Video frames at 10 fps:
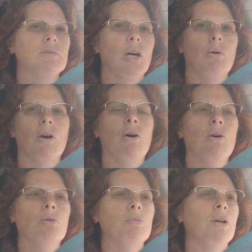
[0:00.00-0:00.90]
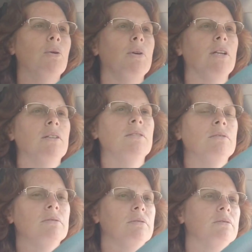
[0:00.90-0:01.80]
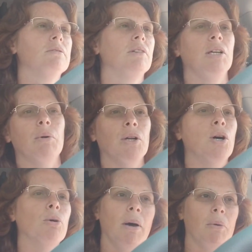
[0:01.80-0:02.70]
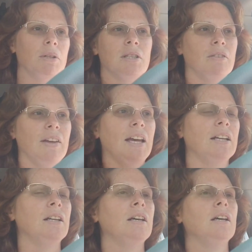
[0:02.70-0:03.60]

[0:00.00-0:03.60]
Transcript: home. You know, we didn't. Well, he went home. I went to the van.